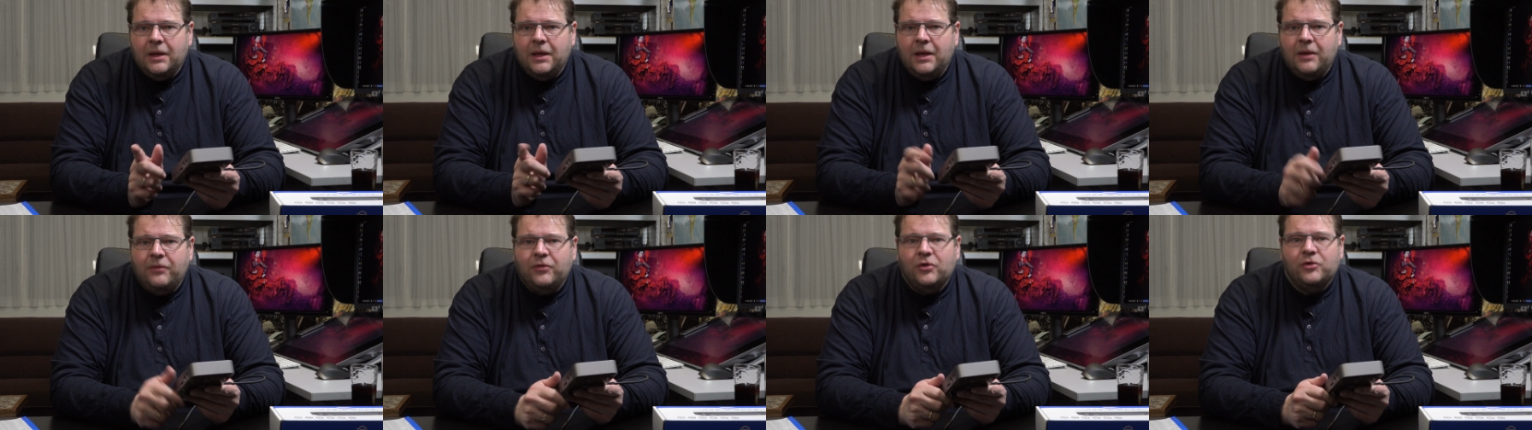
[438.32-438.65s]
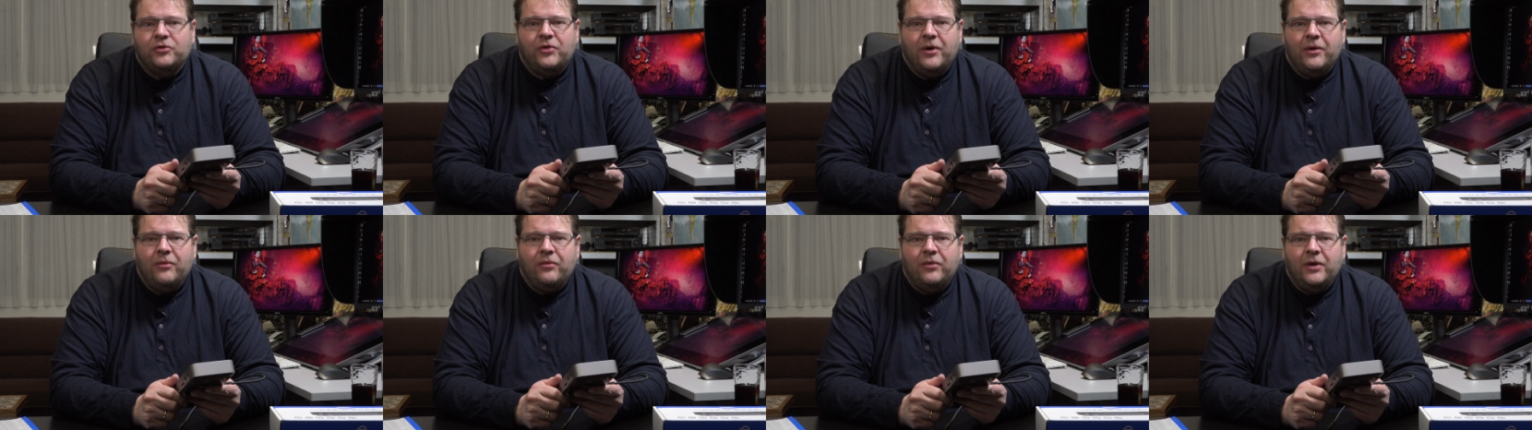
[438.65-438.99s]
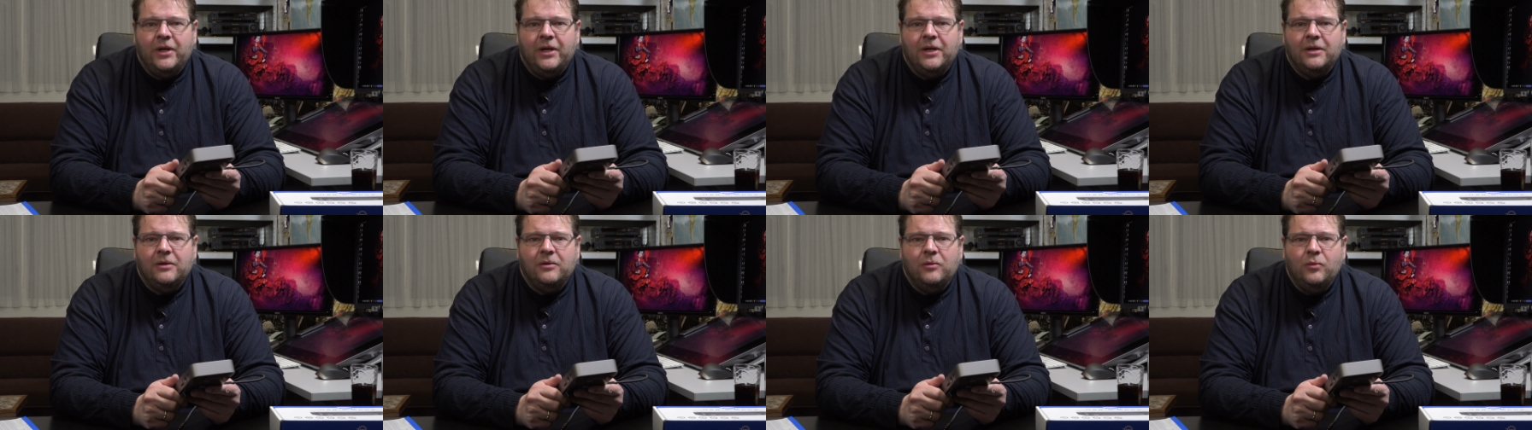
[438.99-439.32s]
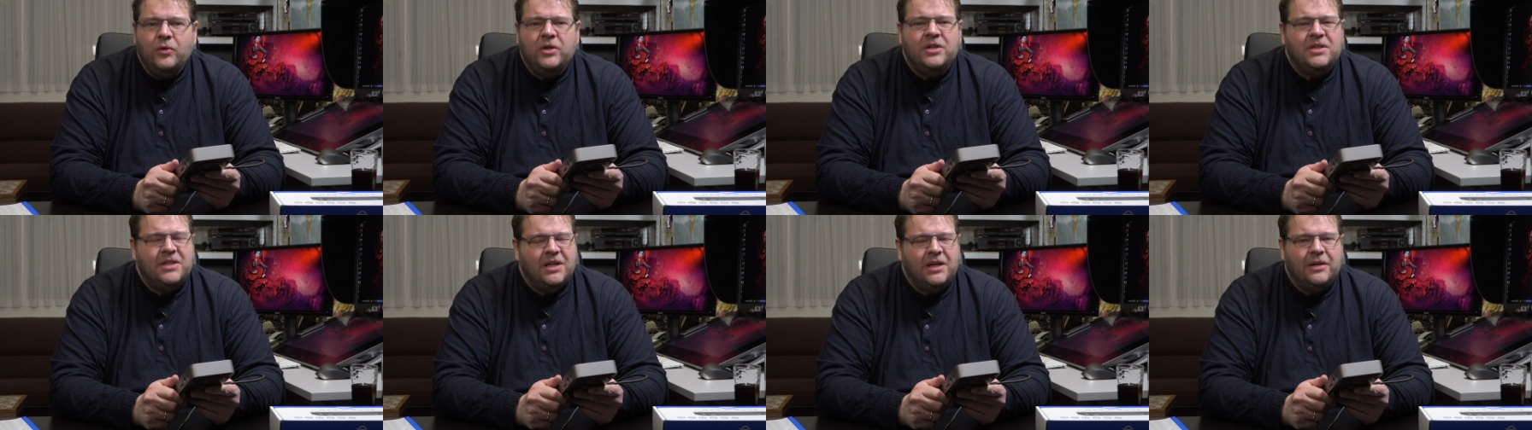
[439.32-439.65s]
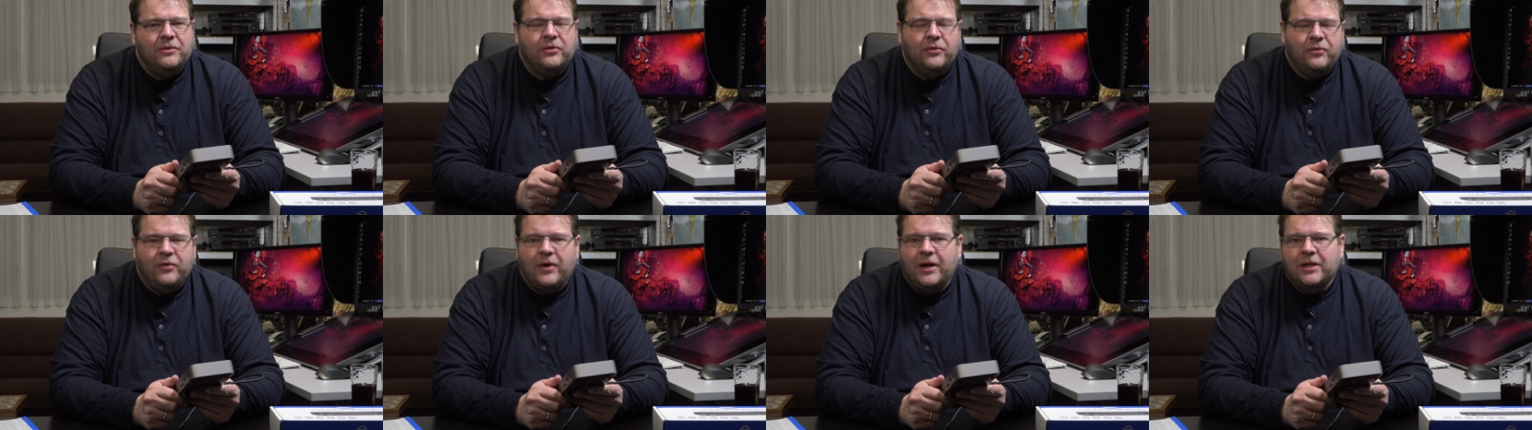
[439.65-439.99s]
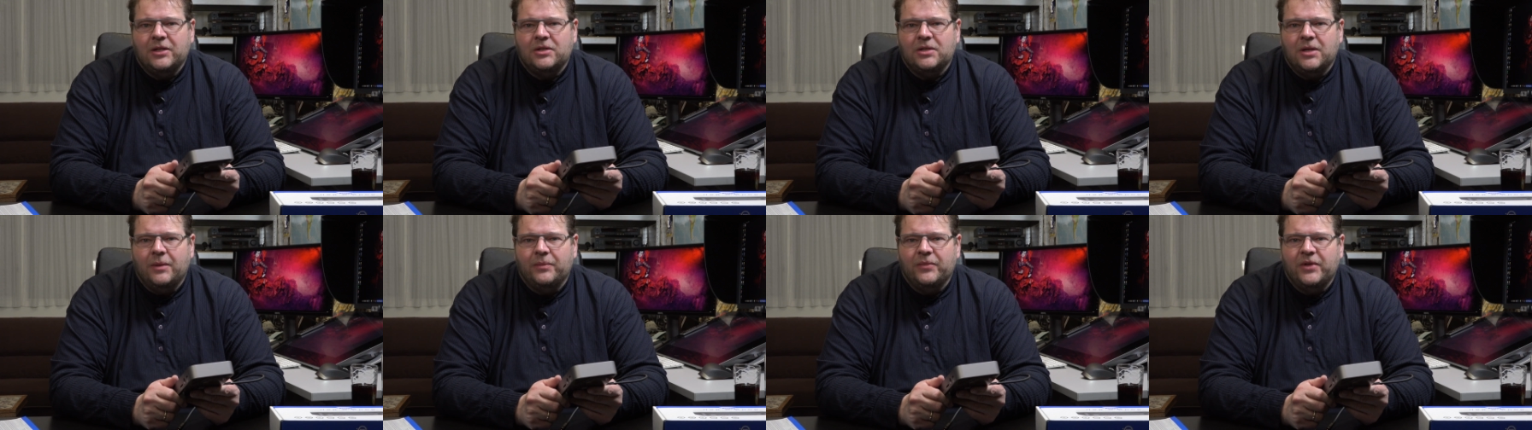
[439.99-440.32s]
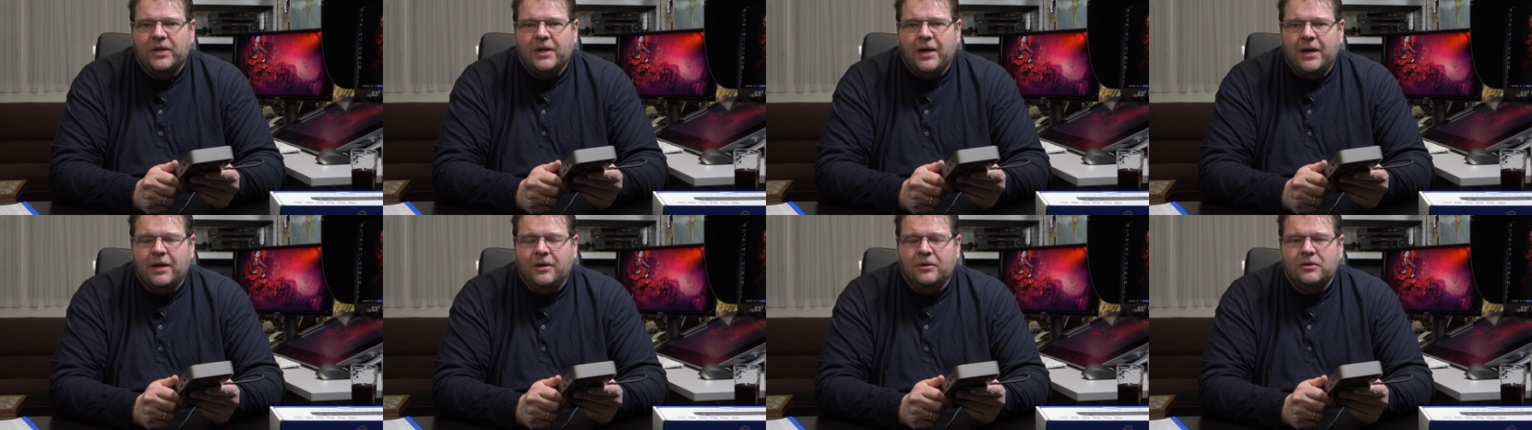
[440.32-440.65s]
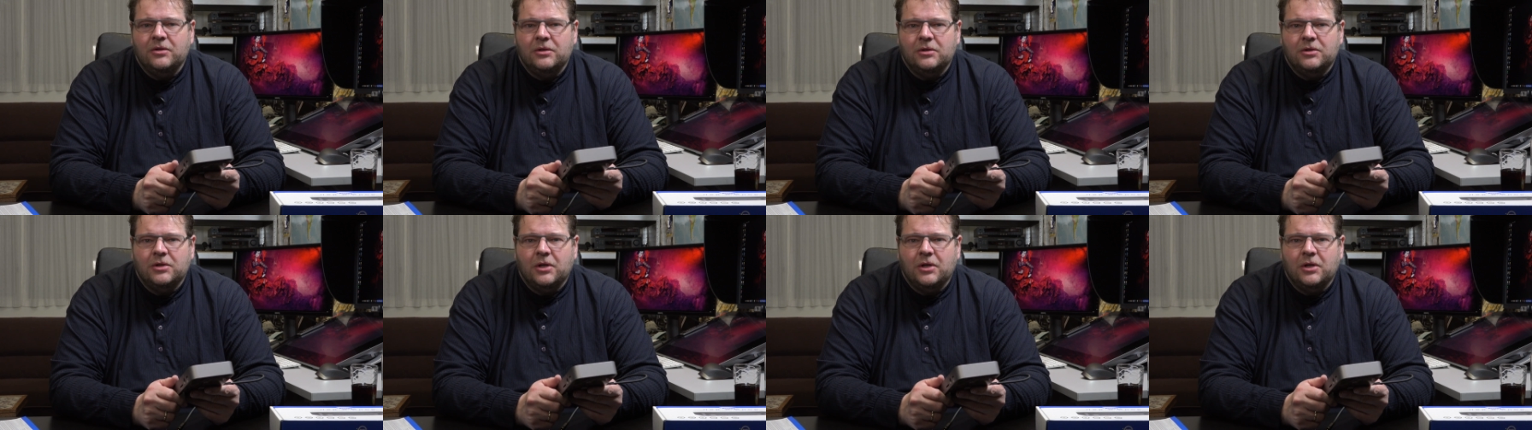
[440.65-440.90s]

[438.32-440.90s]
If you're traveling, we still have to find something else.